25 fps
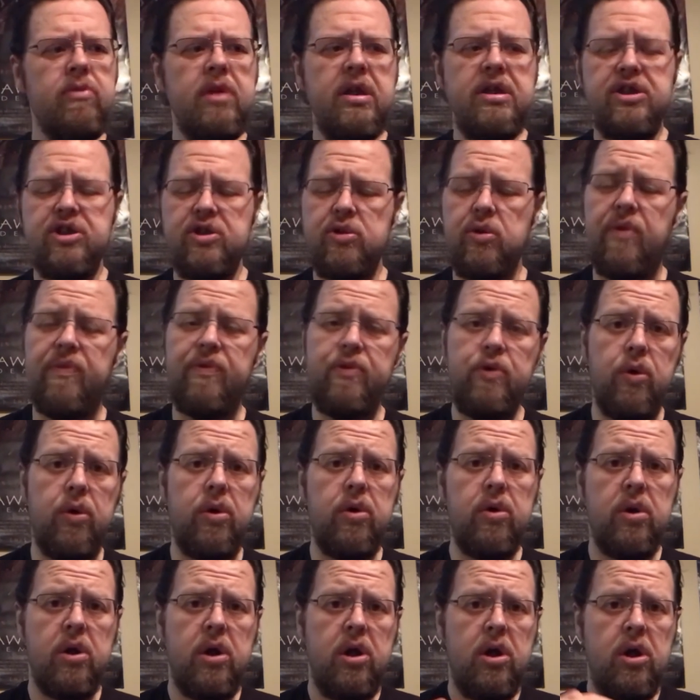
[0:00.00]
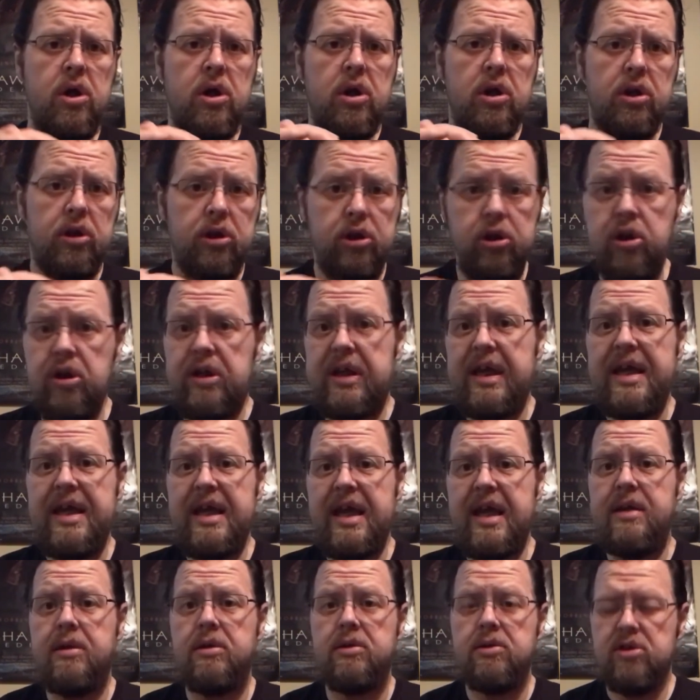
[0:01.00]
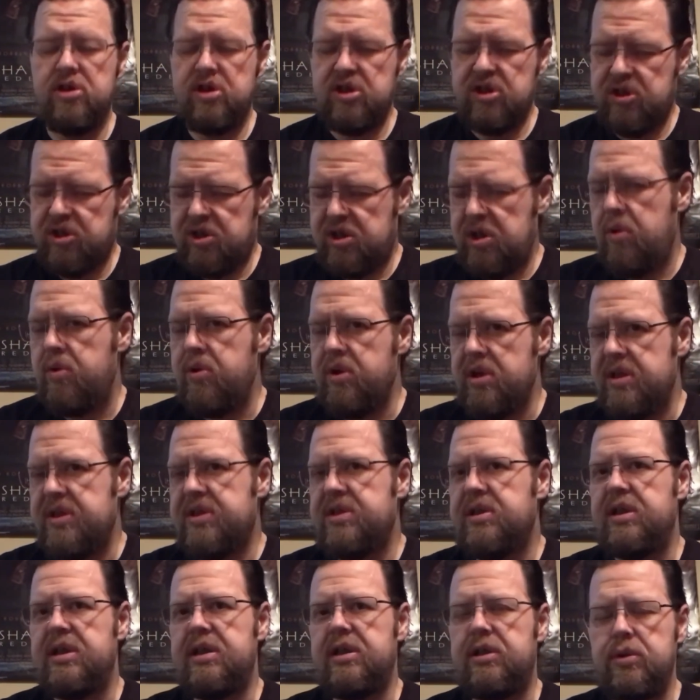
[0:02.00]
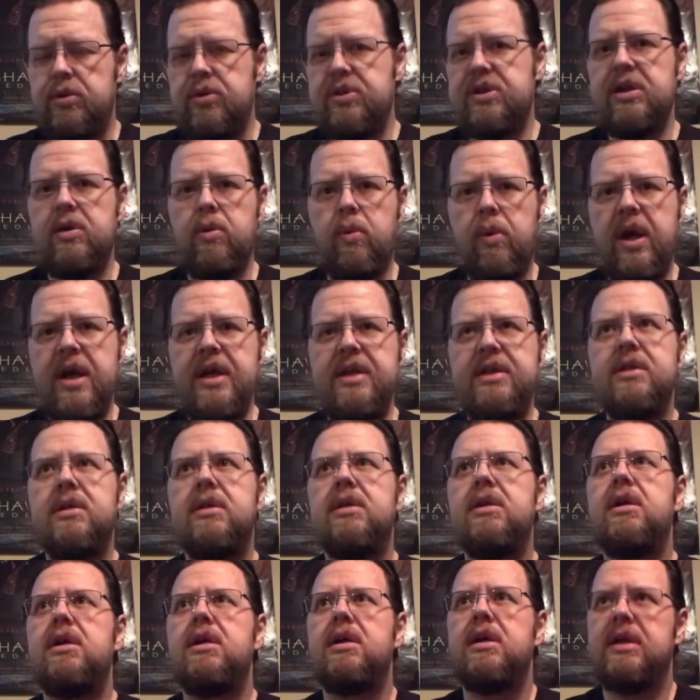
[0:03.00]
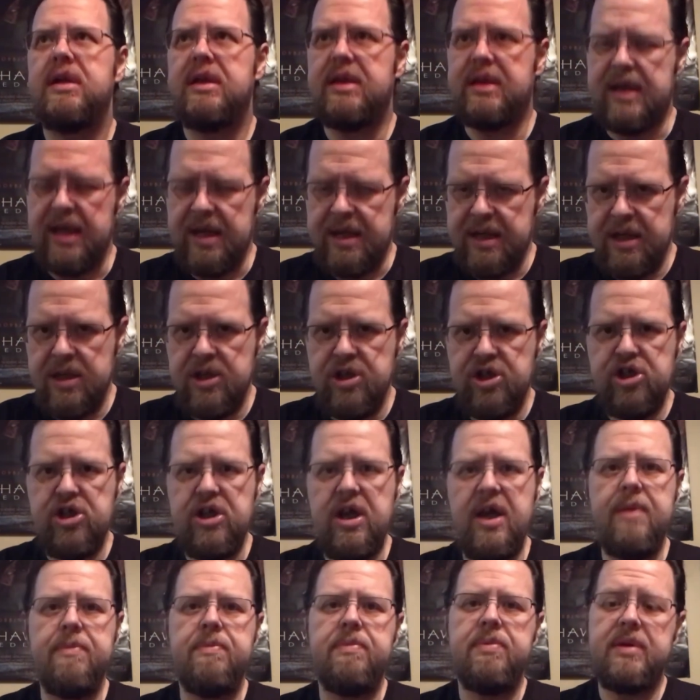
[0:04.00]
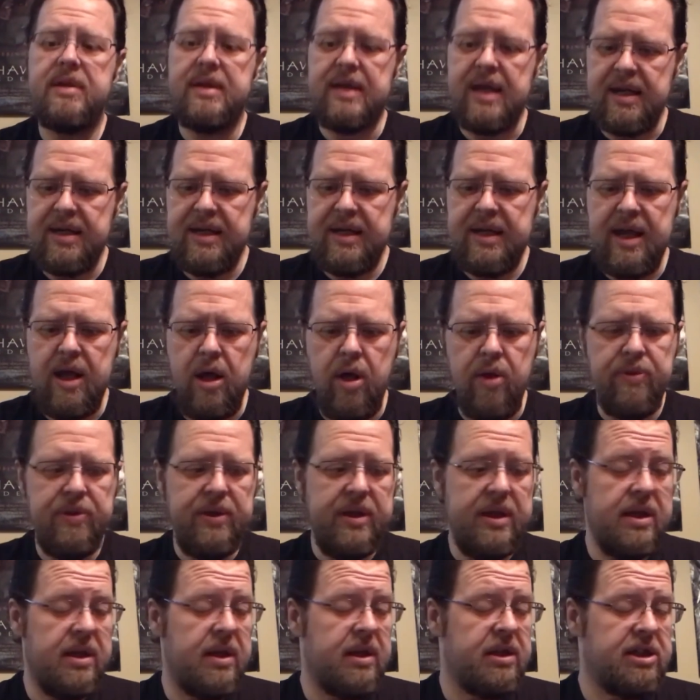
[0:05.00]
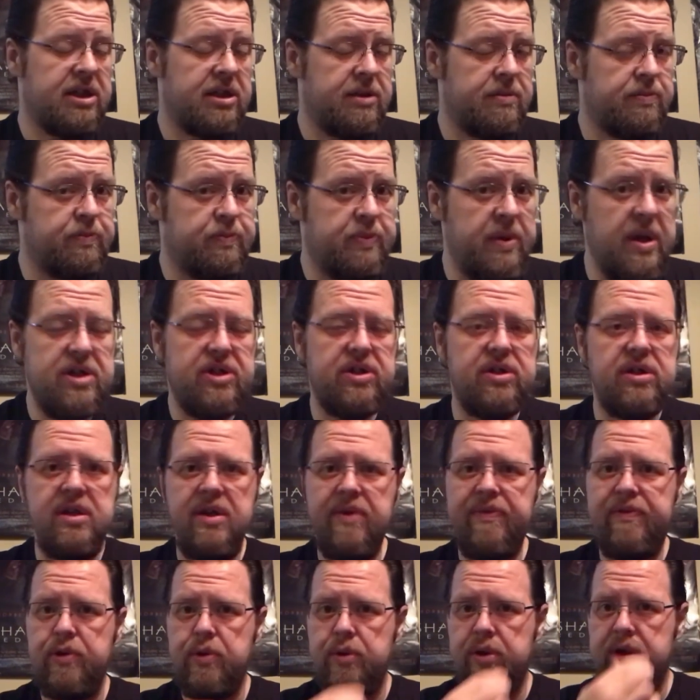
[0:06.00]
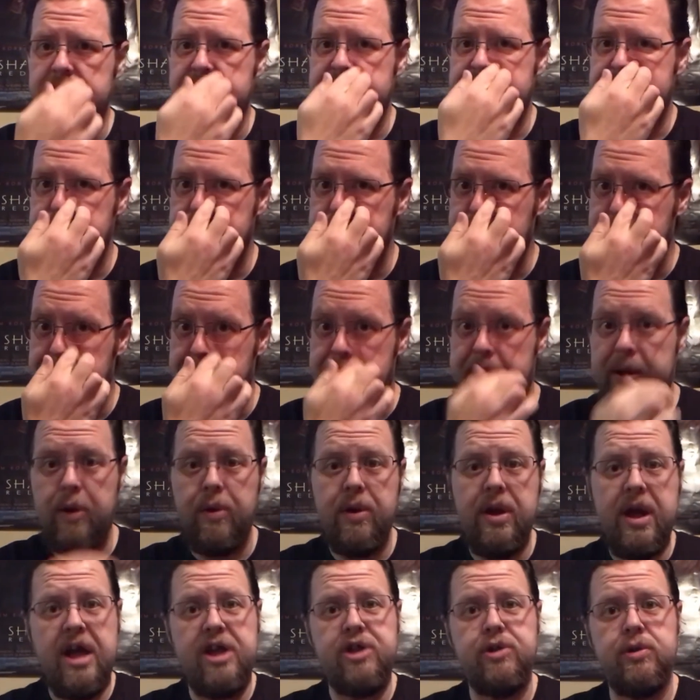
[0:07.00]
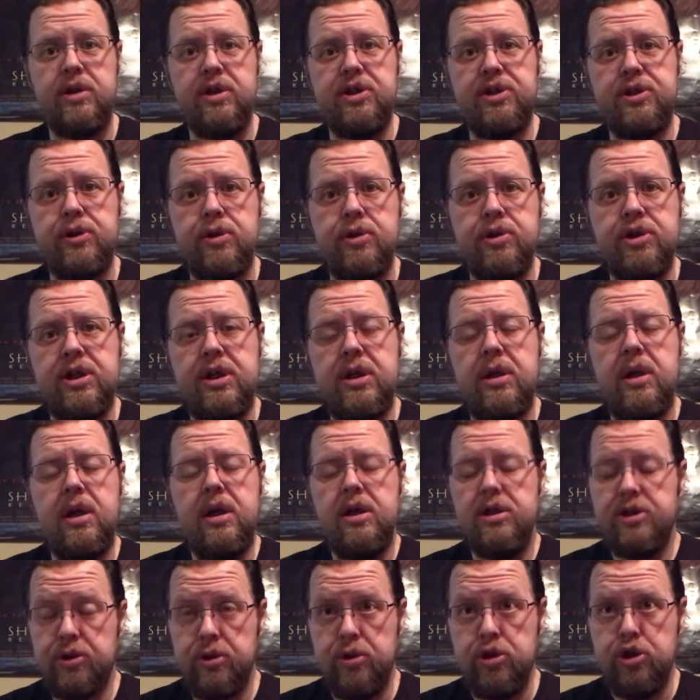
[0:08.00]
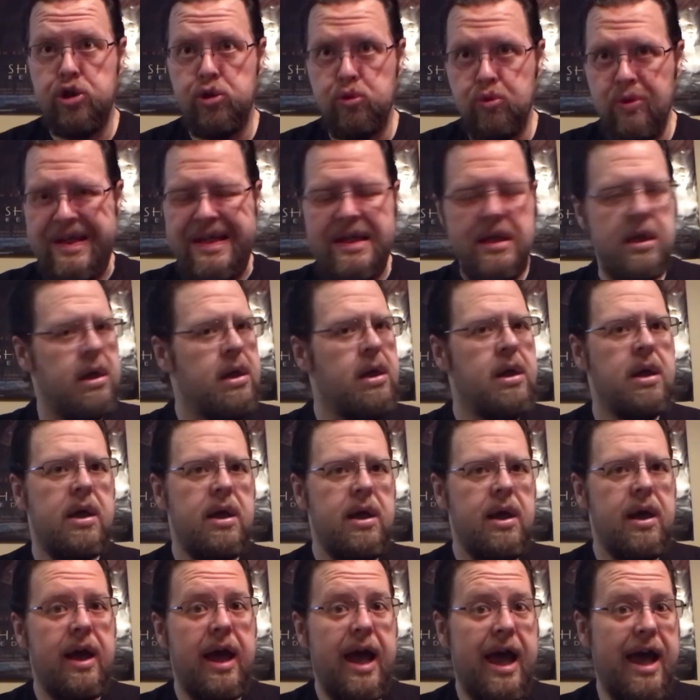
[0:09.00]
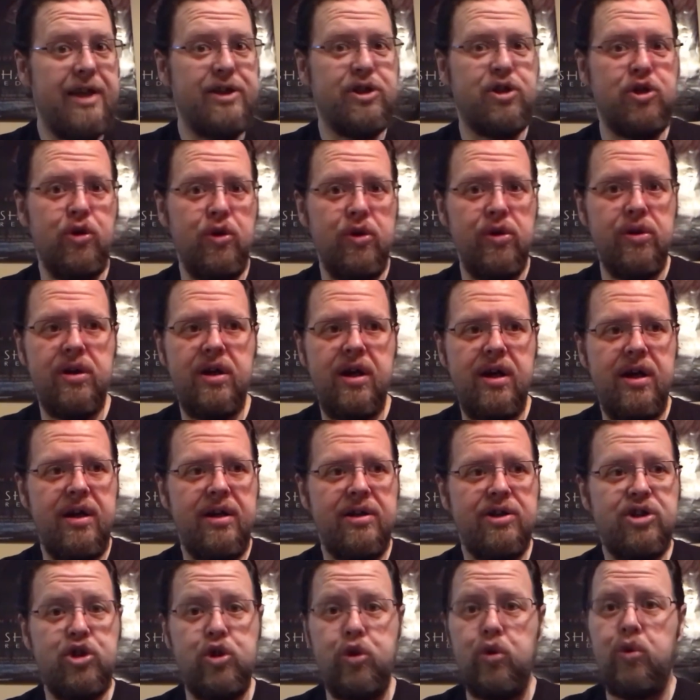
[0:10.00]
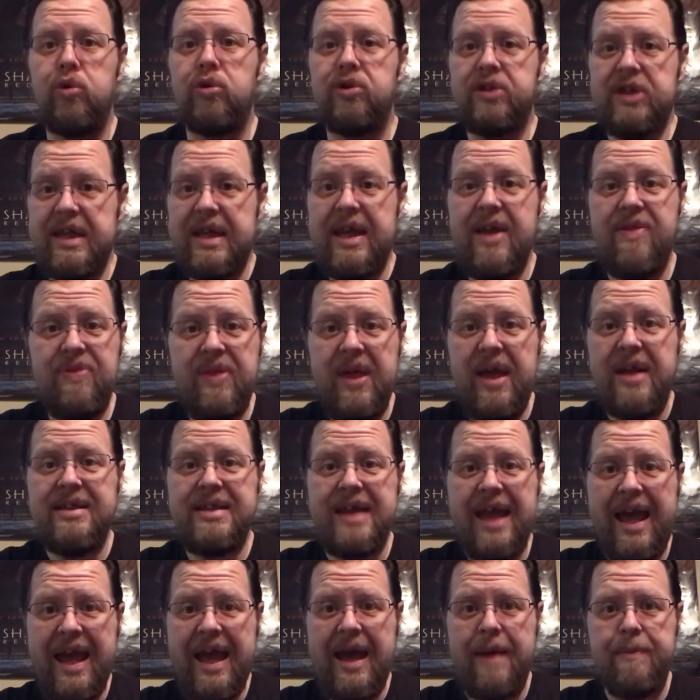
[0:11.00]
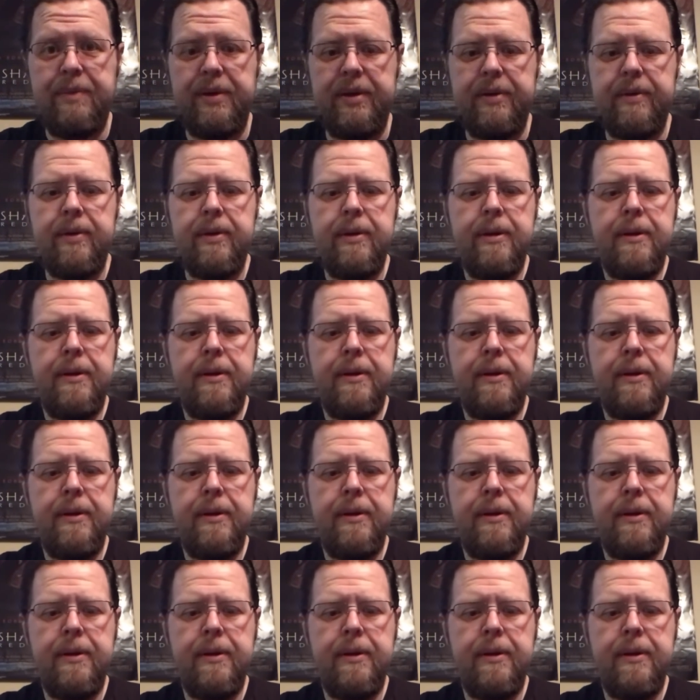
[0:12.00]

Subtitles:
So if you're looking at seriously losing weight, getting in shape, getting healthy, especially if you're considering bariatric surgery as your tool to get that to happen,